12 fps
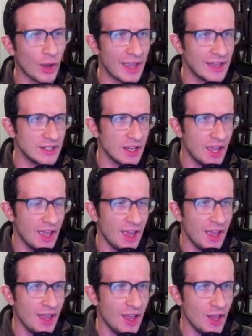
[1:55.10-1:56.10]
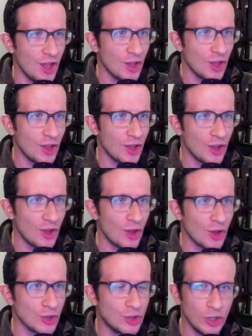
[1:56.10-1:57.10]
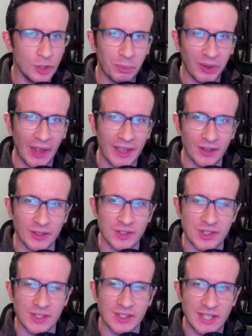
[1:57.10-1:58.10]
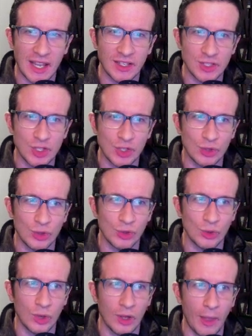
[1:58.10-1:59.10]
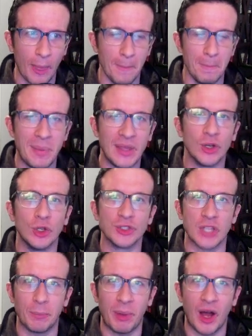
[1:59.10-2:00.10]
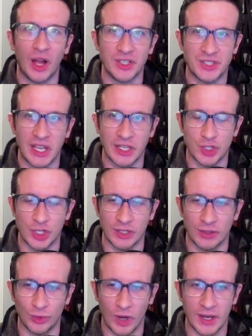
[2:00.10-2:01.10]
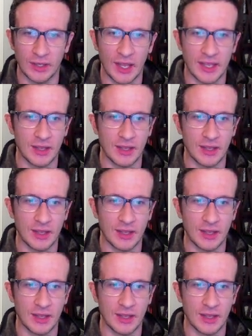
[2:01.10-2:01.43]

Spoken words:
Okay, and good players tend to build upon tension, right?